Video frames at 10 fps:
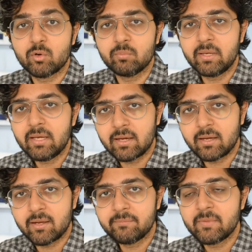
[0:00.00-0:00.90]
to be
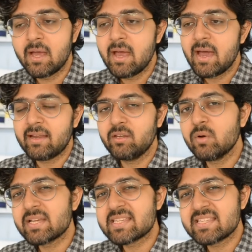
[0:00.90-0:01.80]
in, and you
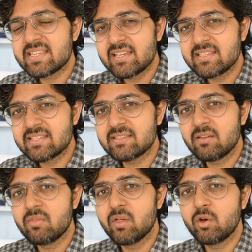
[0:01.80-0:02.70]
assess
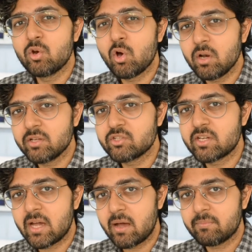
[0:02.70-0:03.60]
the knowledge
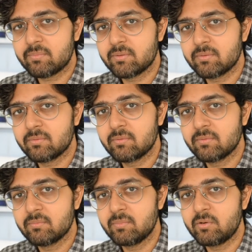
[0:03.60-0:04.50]
gap
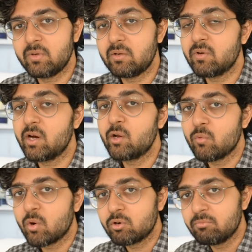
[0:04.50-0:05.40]
between where you
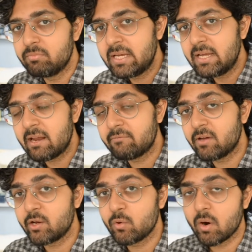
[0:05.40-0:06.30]
want to be and
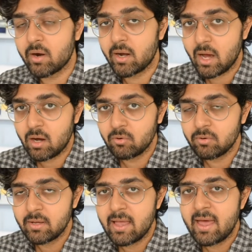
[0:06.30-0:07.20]
where you are
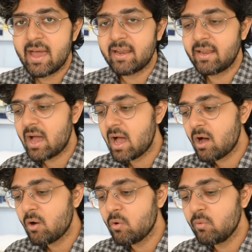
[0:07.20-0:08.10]
now, and
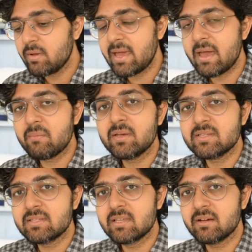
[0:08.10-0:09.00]
how
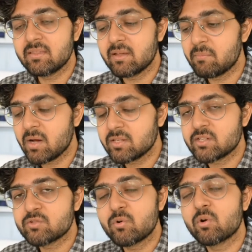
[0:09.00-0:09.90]
the
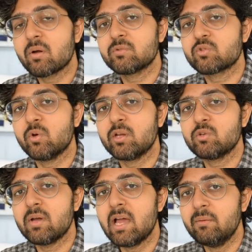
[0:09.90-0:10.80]
master's program is going
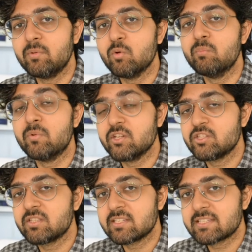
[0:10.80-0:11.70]
to help you
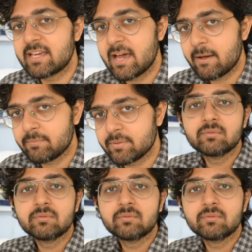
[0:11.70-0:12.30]
bridge this gap.